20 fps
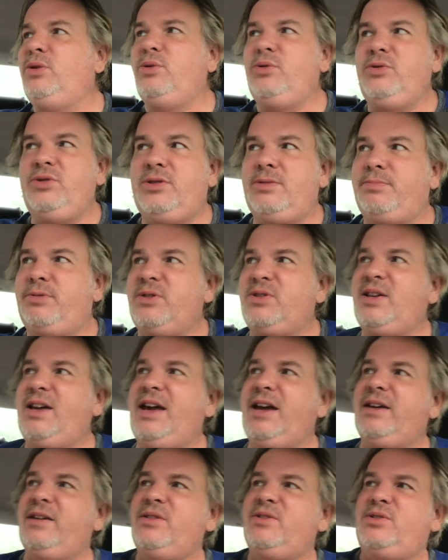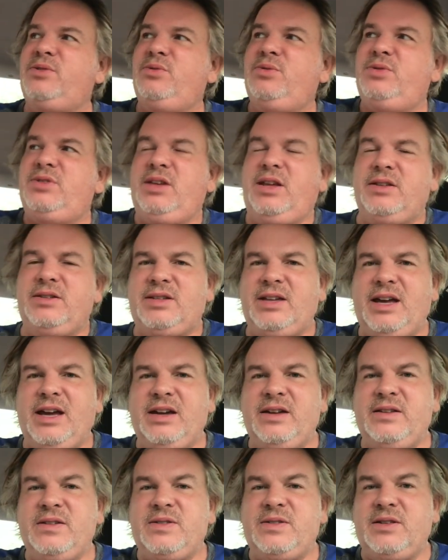Who's the protagonist? Who's the
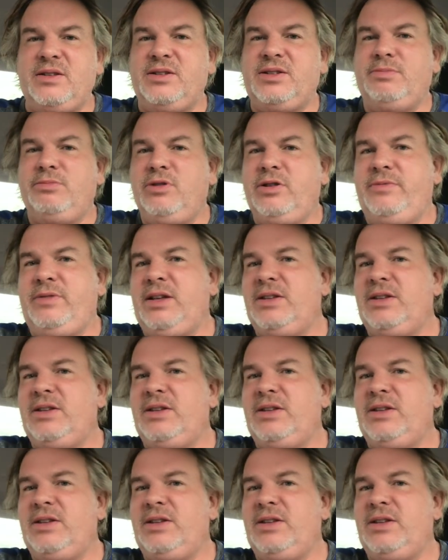antagonist of this movie?